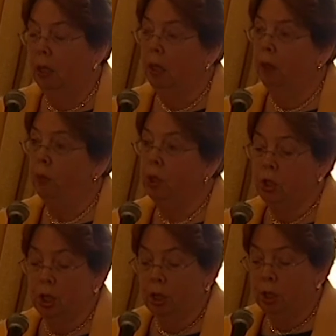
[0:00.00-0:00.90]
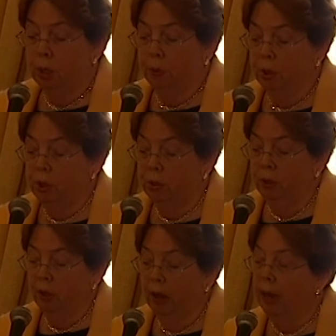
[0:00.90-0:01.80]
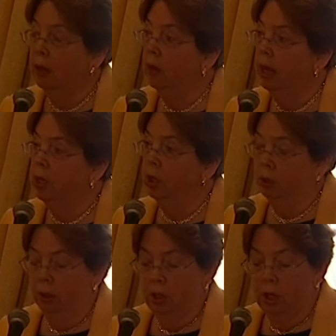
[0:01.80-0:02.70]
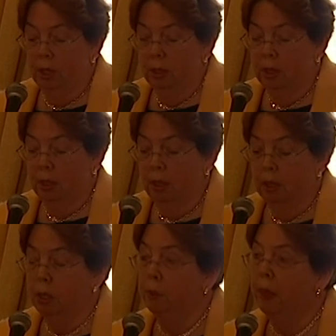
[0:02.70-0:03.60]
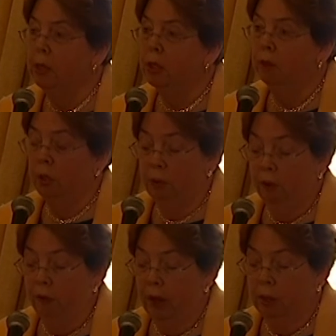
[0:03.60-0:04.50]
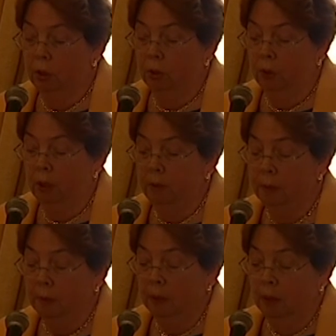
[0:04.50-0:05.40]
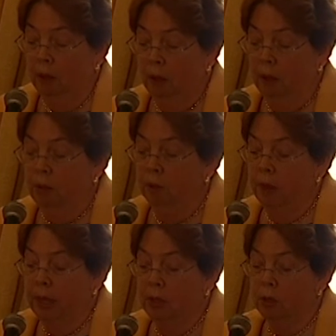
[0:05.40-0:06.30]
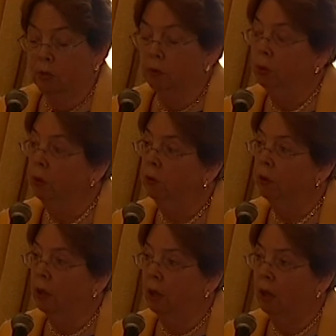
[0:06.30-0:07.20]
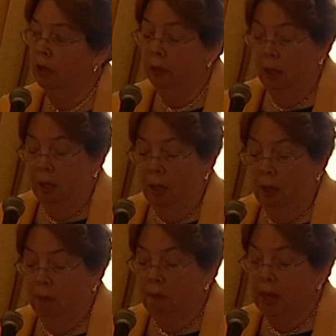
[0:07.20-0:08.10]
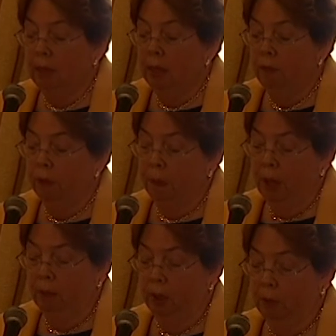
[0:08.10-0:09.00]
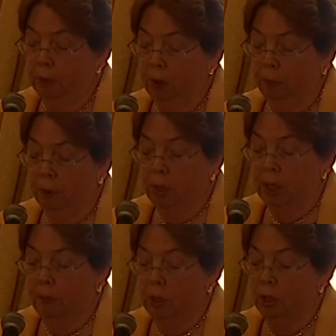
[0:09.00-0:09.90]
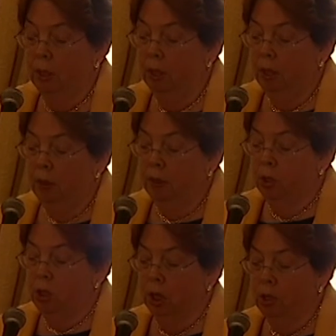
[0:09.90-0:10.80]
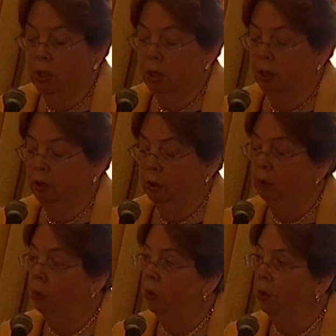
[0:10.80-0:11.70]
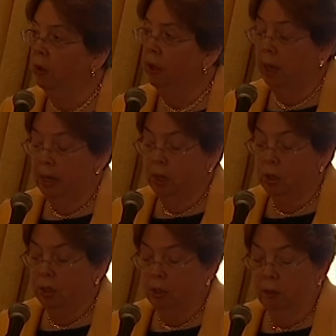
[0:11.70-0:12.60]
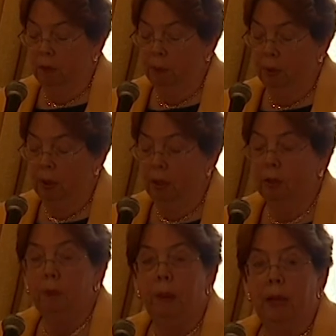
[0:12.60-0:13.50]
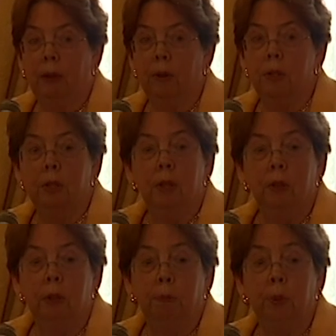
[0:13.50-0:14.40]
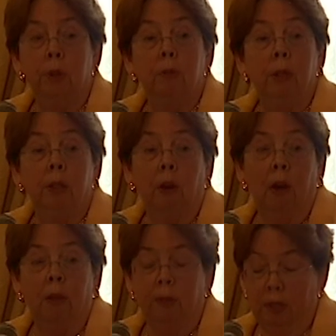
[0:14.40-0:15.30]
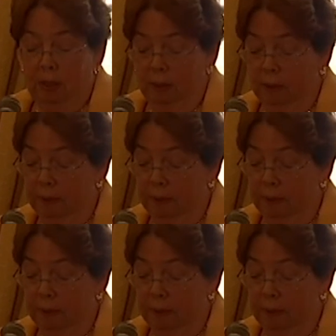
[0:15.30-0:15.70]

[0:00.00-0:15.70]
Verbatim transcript: in which judges pursue their ideological agendas at the expense of a unified court, undermines the rule of law and may leave the public with the perception that judges are little more than agents of the political powers that put them into office.